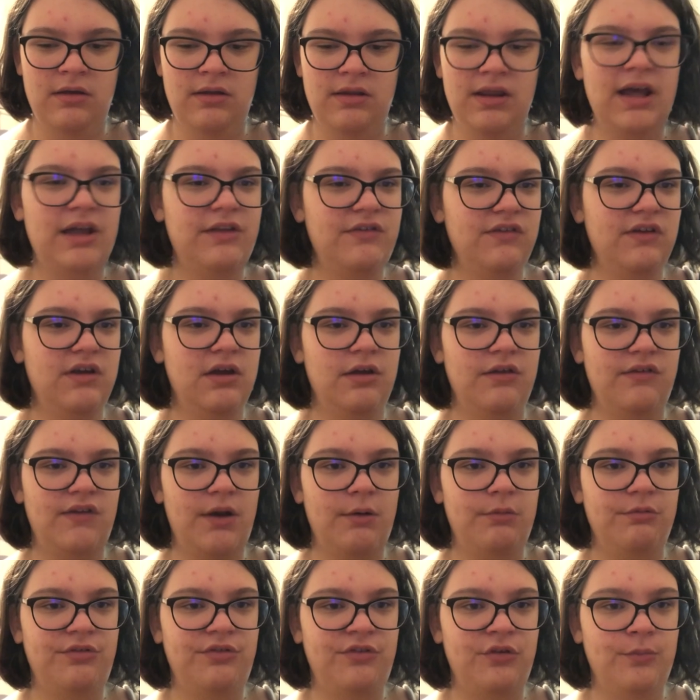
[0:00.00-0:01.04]
That's because
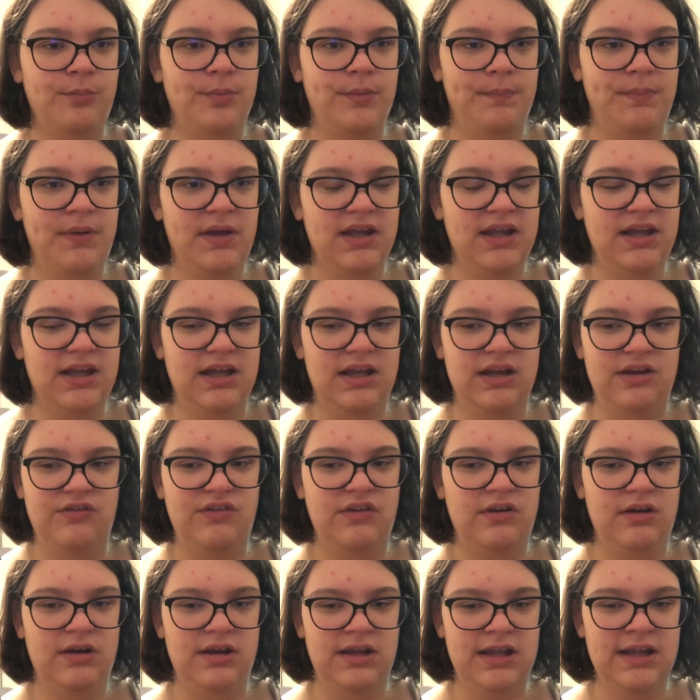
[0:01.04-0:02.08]
I was super picky and
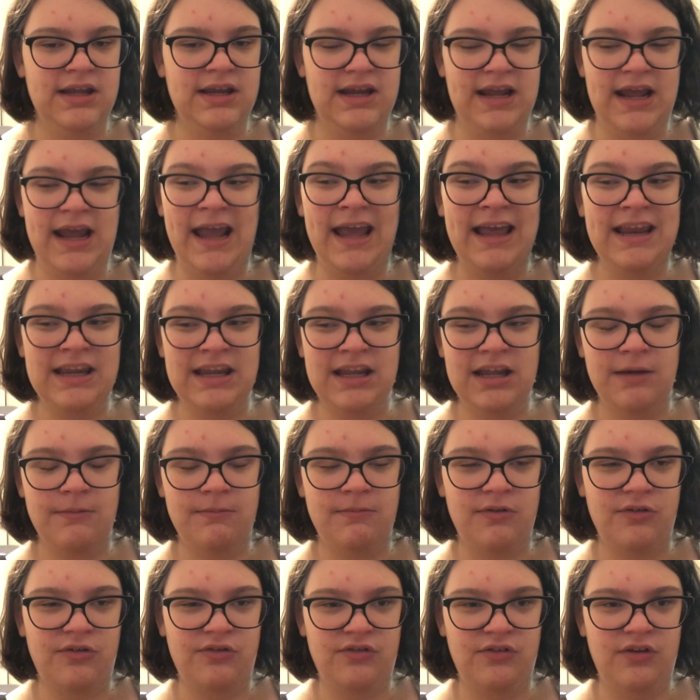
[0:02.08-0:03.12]
didn't eat any
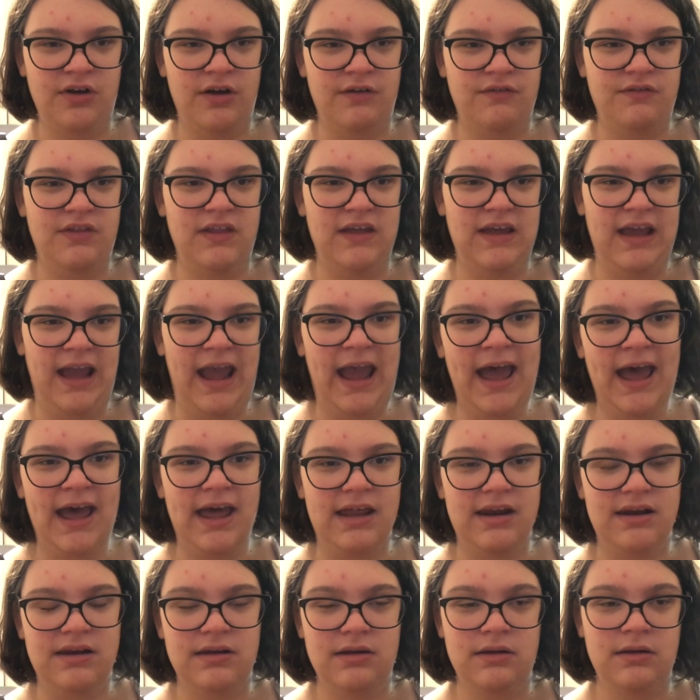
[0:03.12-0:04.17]
of the stuff they
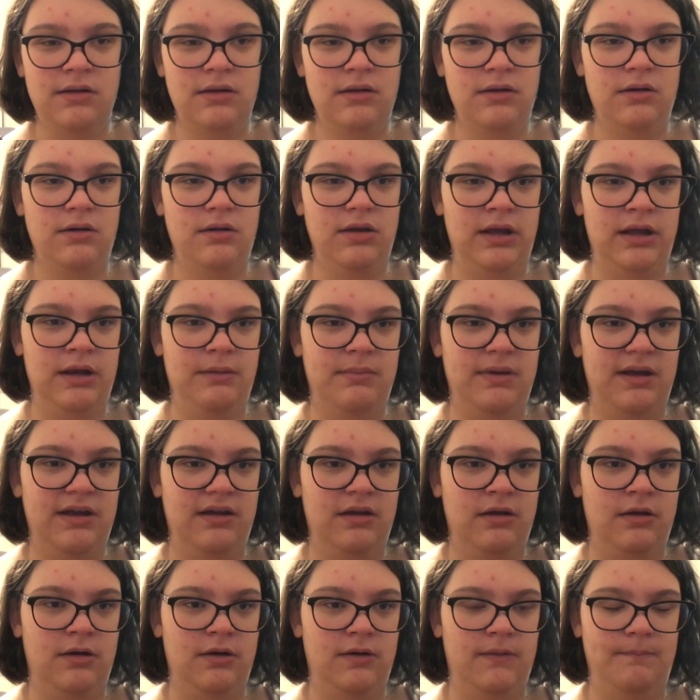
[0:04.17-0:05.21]
had in
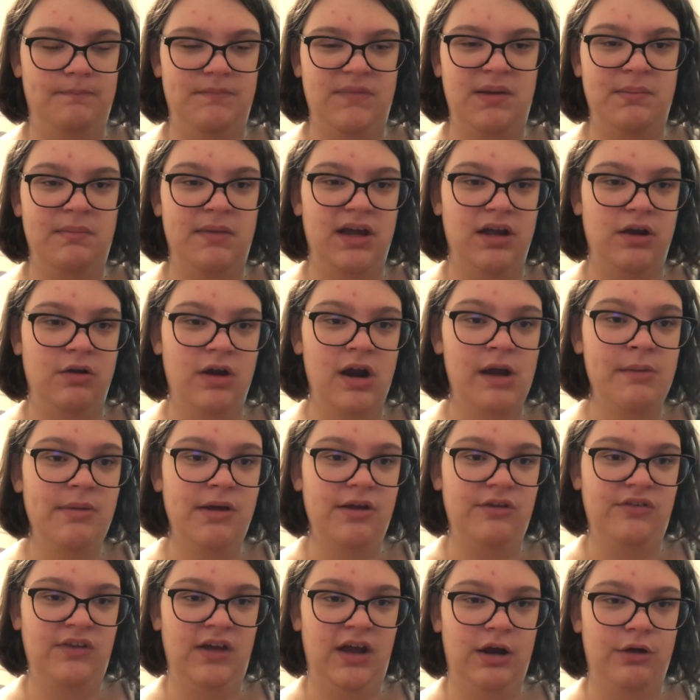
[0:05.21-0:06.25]
my
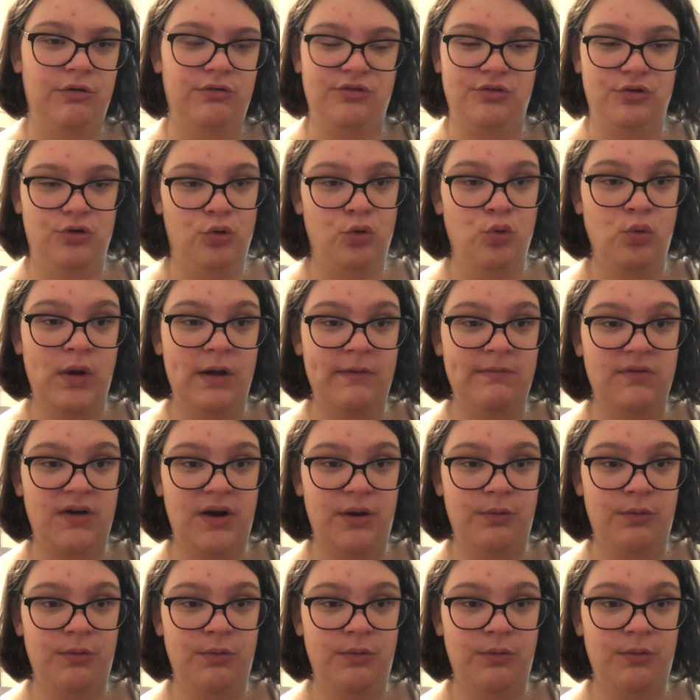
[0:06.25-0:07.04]
grandma's house or whoever